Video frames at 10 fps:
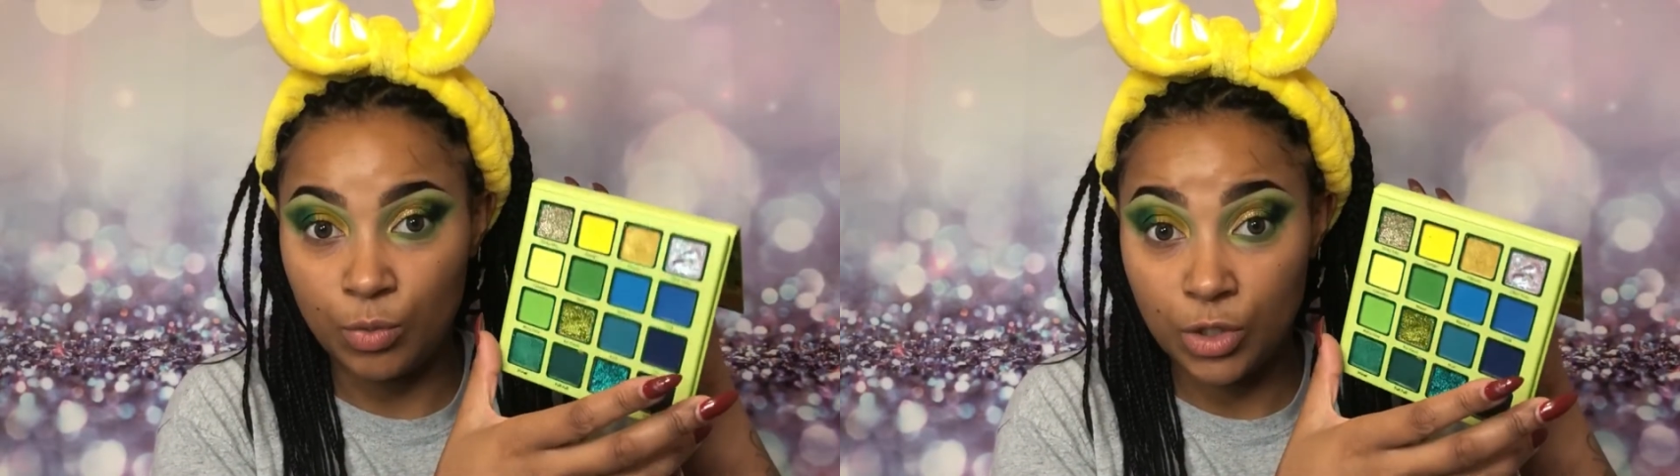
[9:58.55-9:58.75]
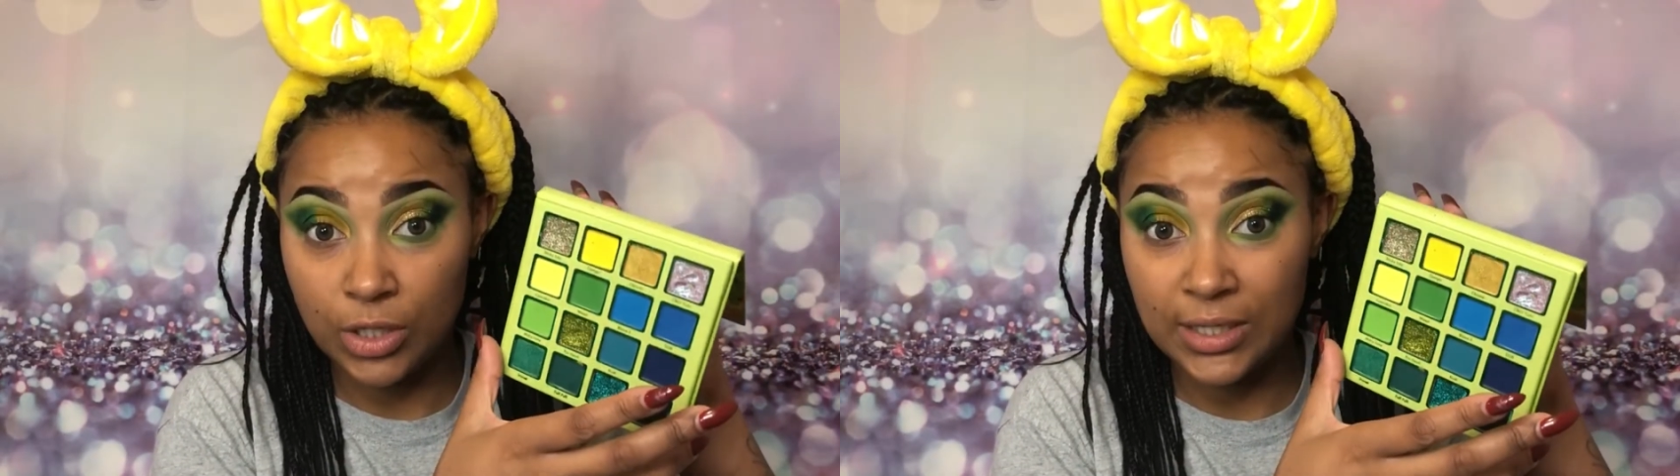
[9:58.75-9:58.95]

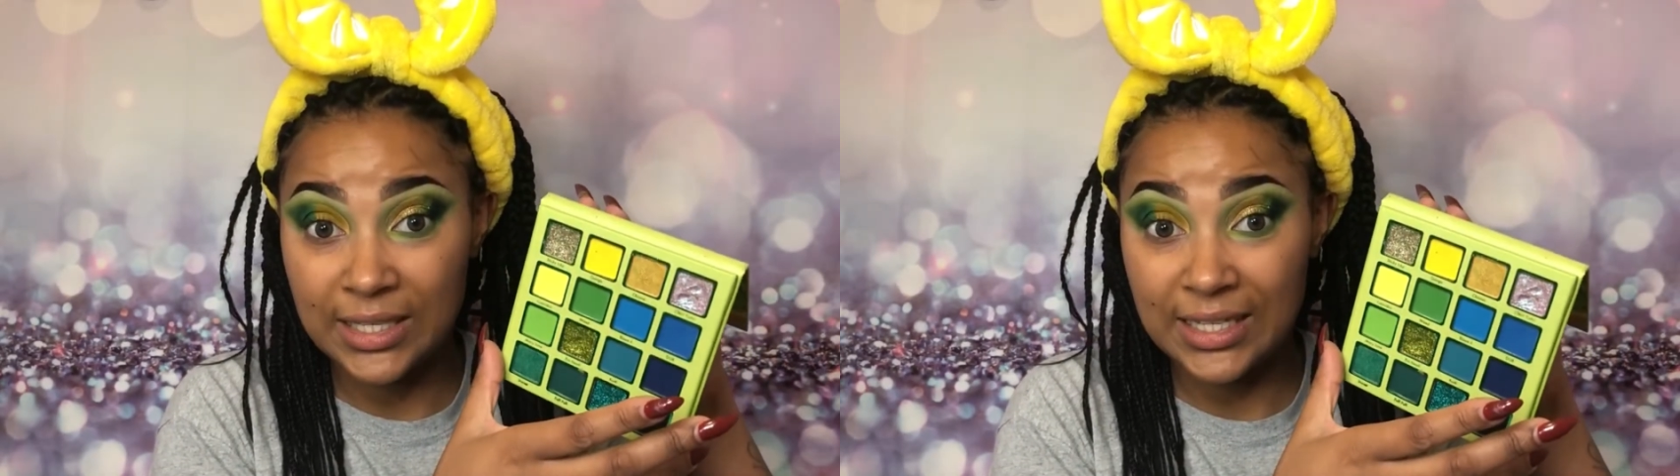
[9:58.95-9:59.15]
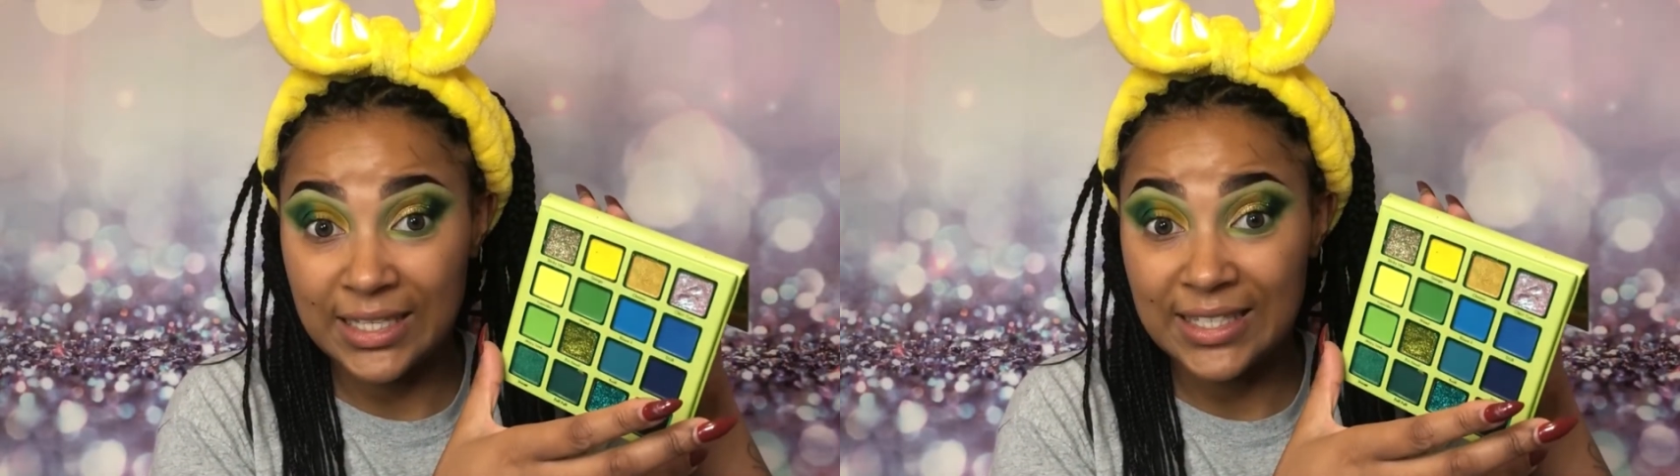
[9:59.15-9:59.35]
which
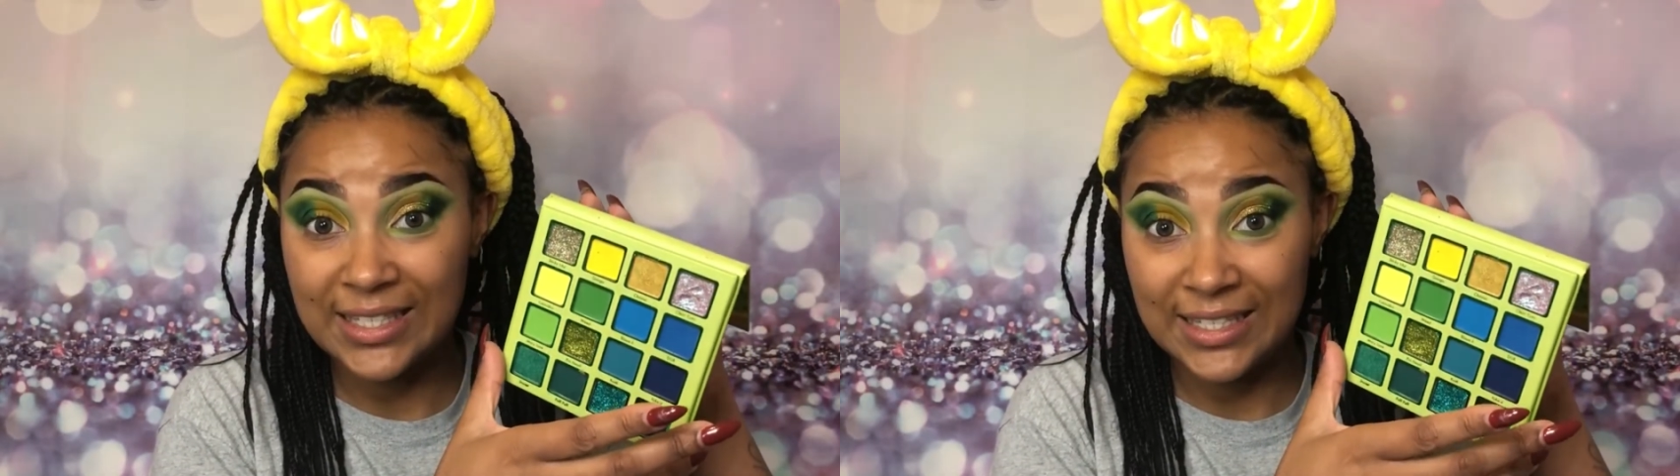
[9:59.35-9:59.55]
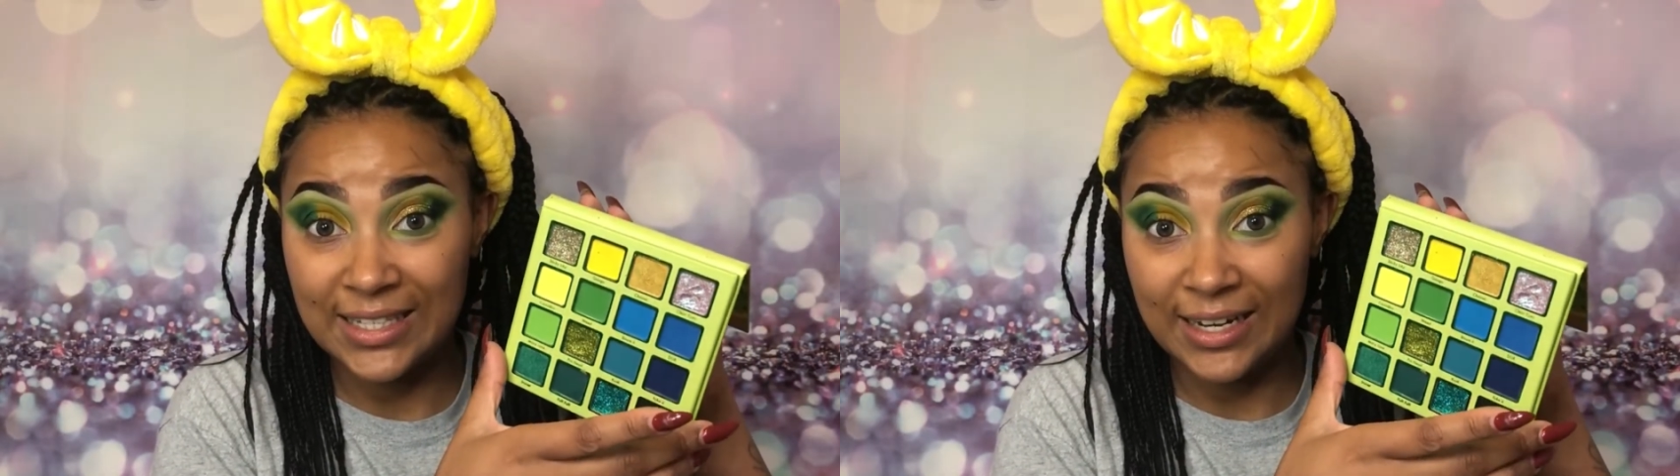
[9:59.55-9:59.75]
is
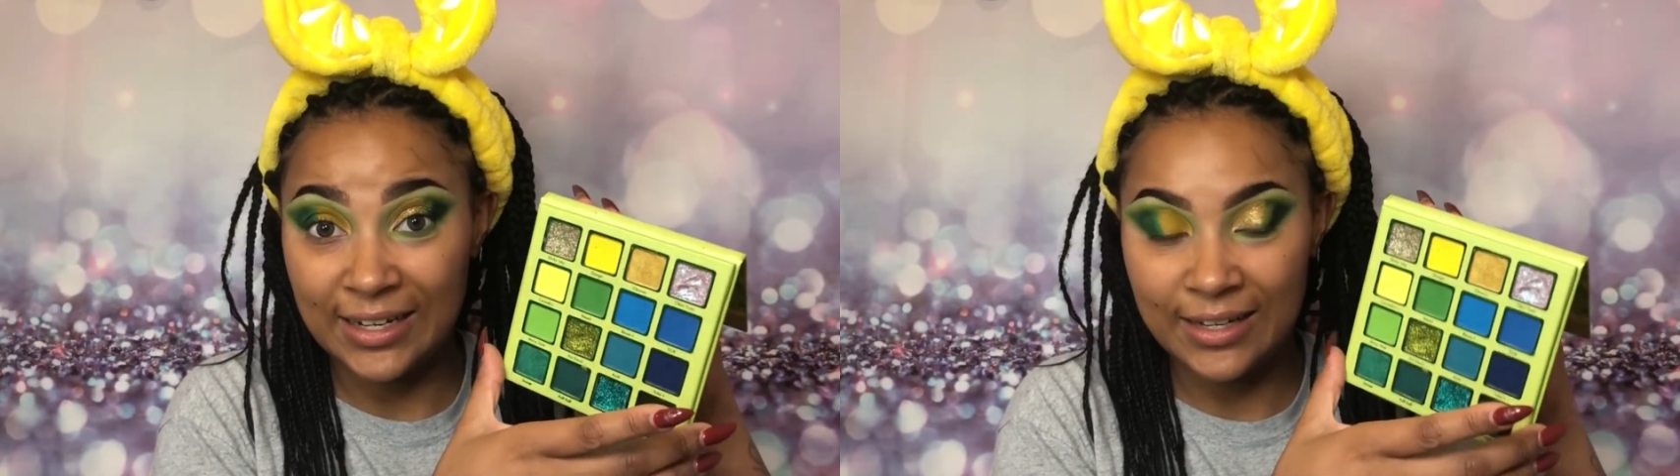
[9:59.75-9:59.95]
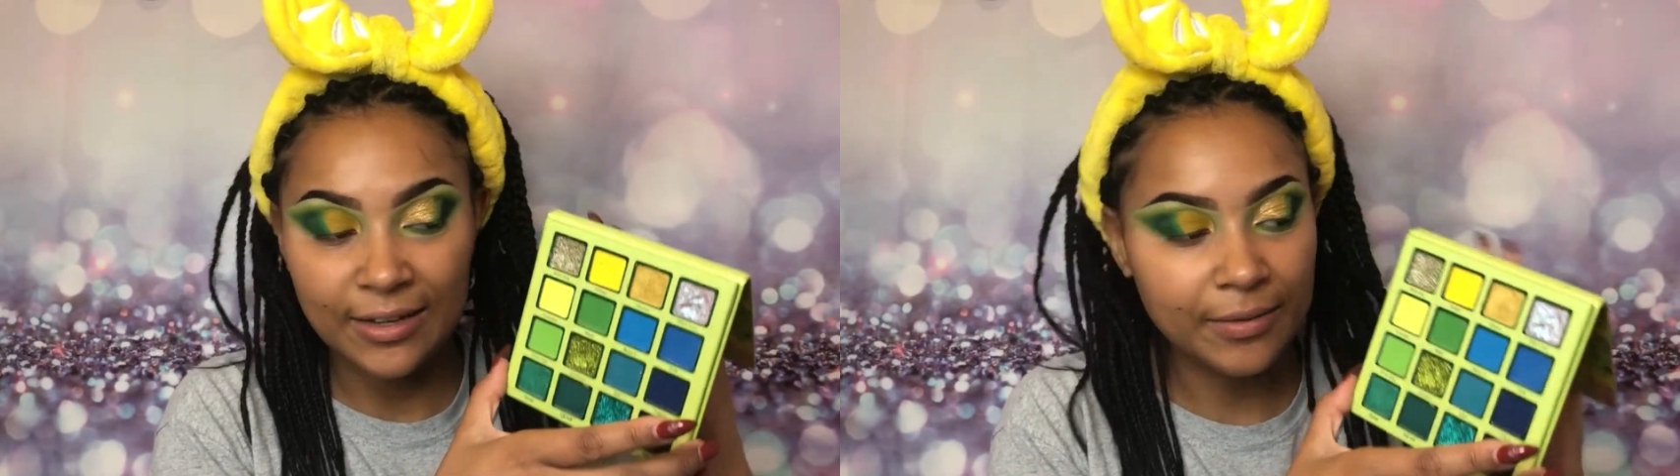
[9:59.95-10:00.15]

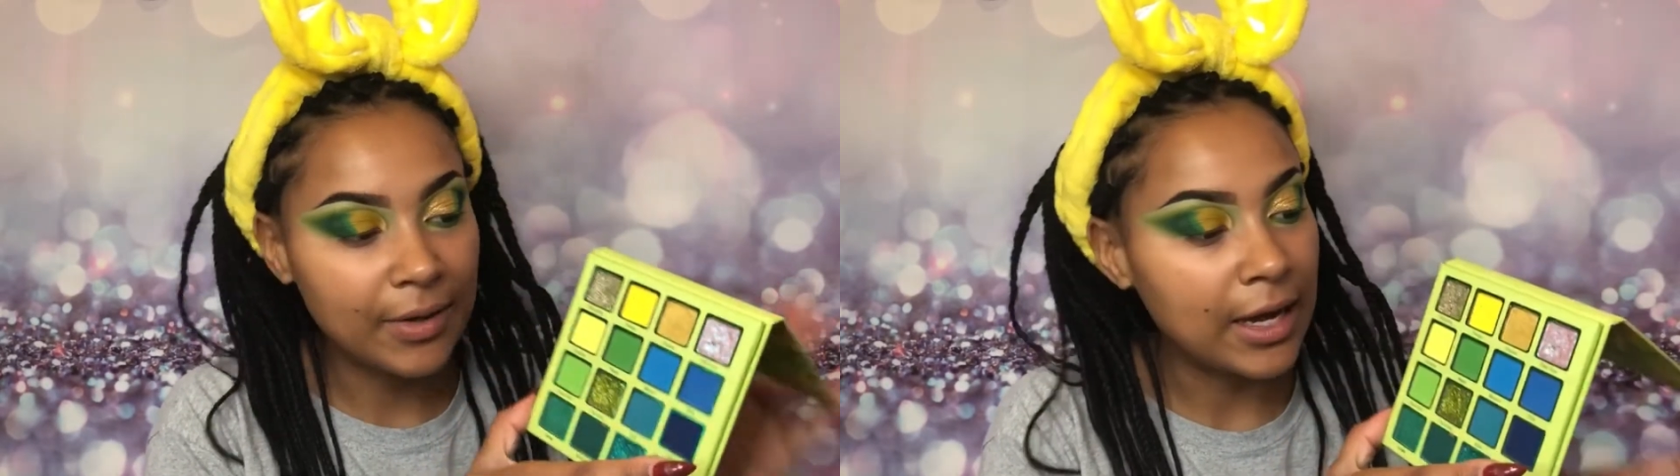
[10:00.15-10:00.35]
stunning.